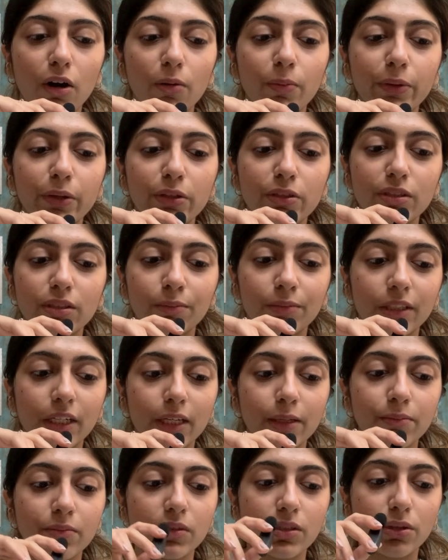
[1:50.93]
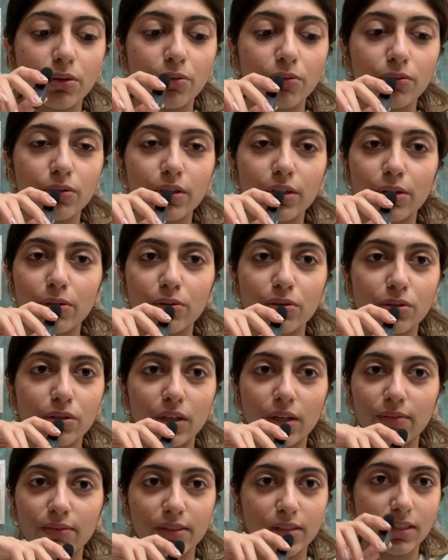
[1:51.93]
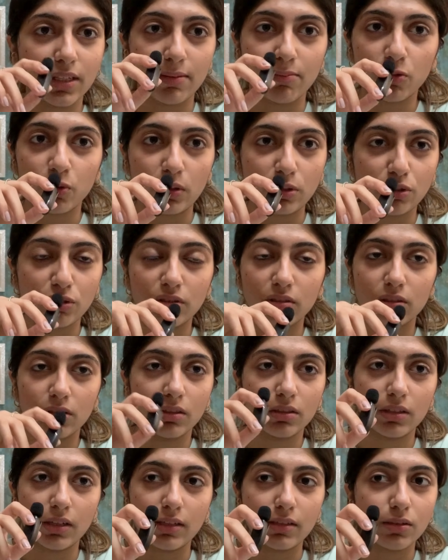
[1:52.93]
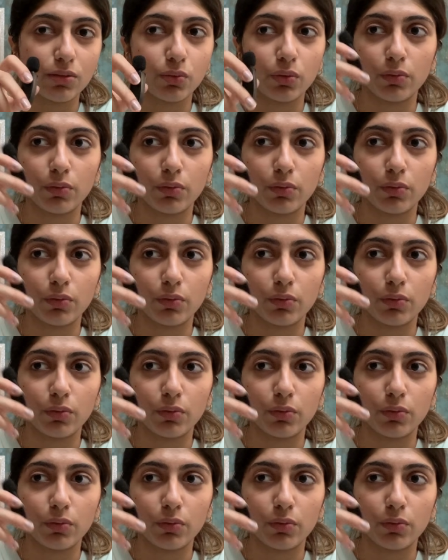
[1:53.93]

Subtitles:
because sometimes they used to give the same questions in the test,